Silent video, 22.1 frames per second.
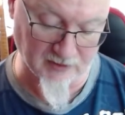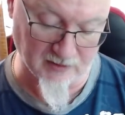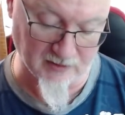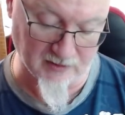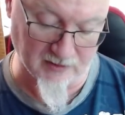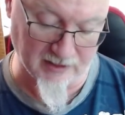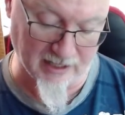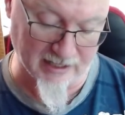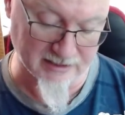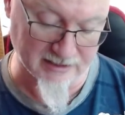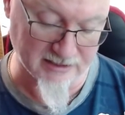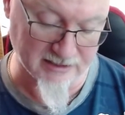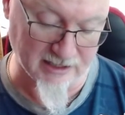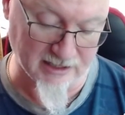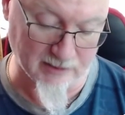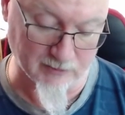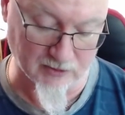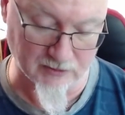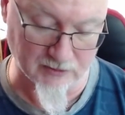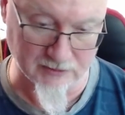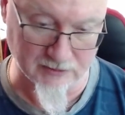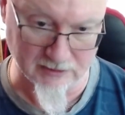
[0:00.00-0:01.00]

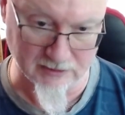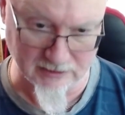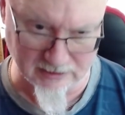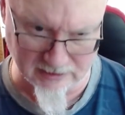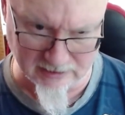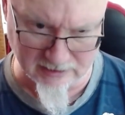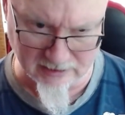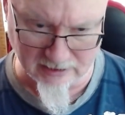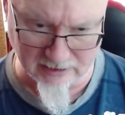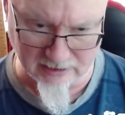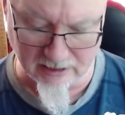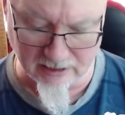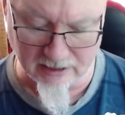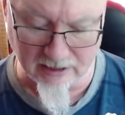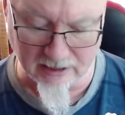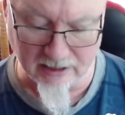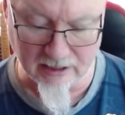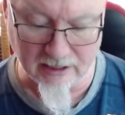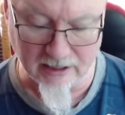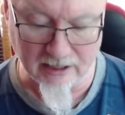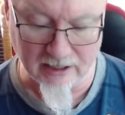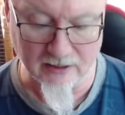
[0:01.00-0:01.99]
Temu.
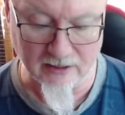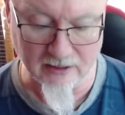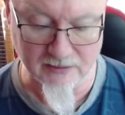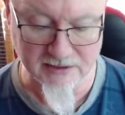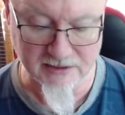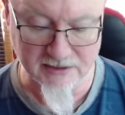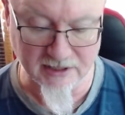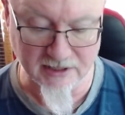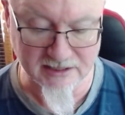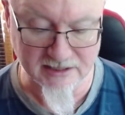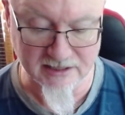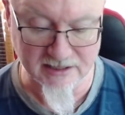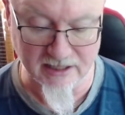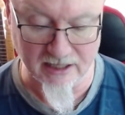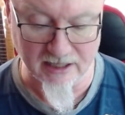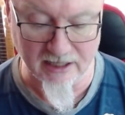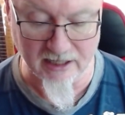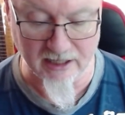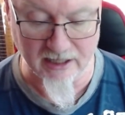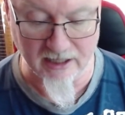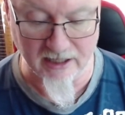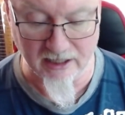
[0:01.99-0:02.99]
I was going to
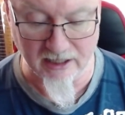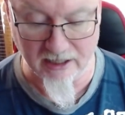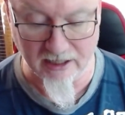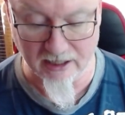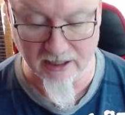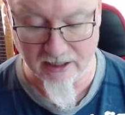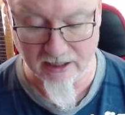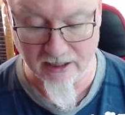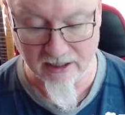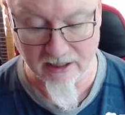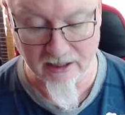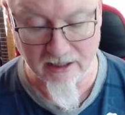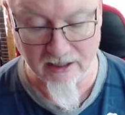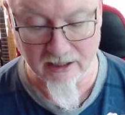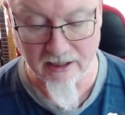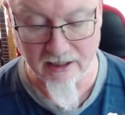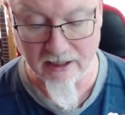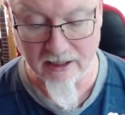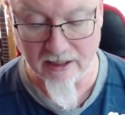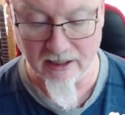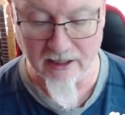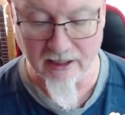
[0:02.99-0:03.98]
say,
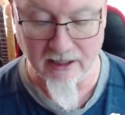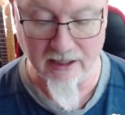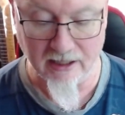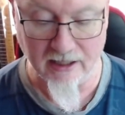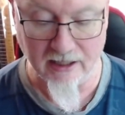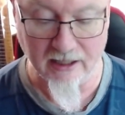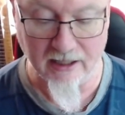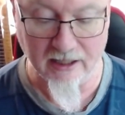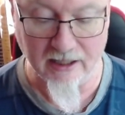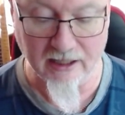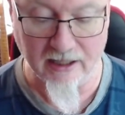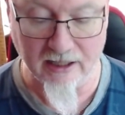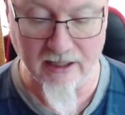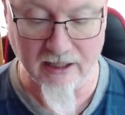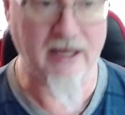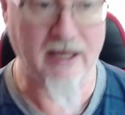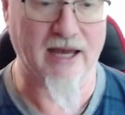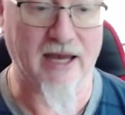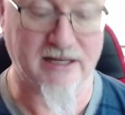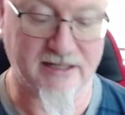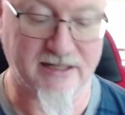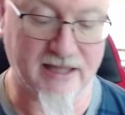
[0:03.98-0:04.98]

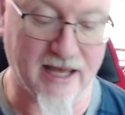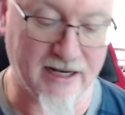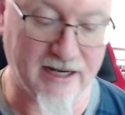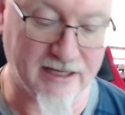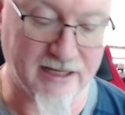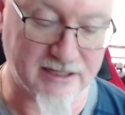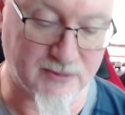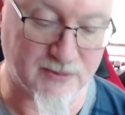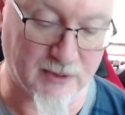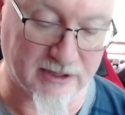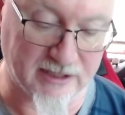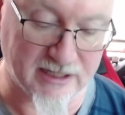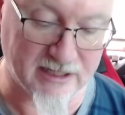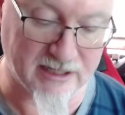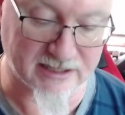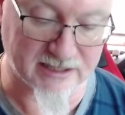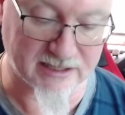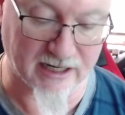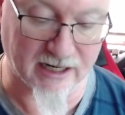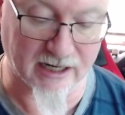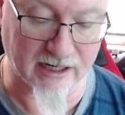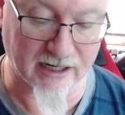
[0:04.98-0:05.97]
yes, that is what these
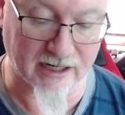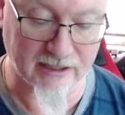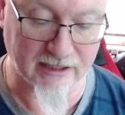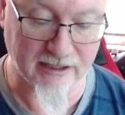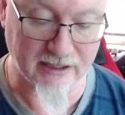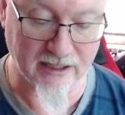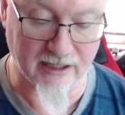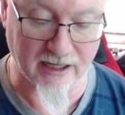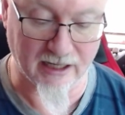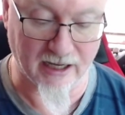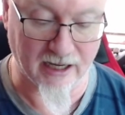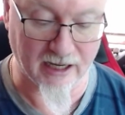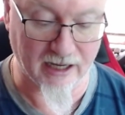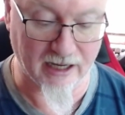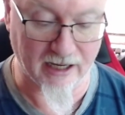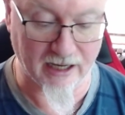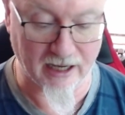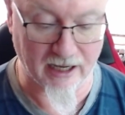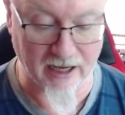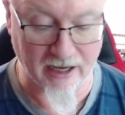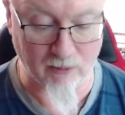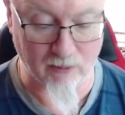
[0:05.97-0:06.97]
are.
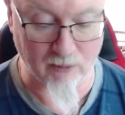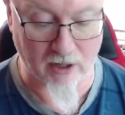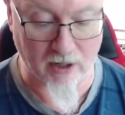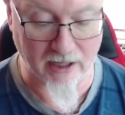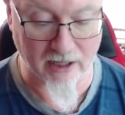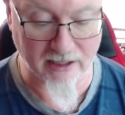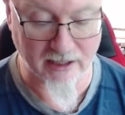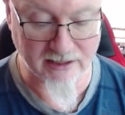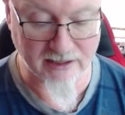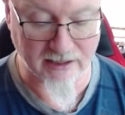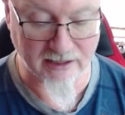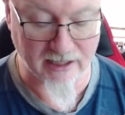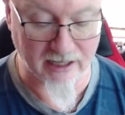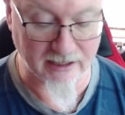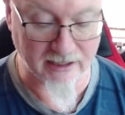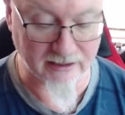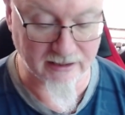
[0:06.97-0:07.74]
I wanted to get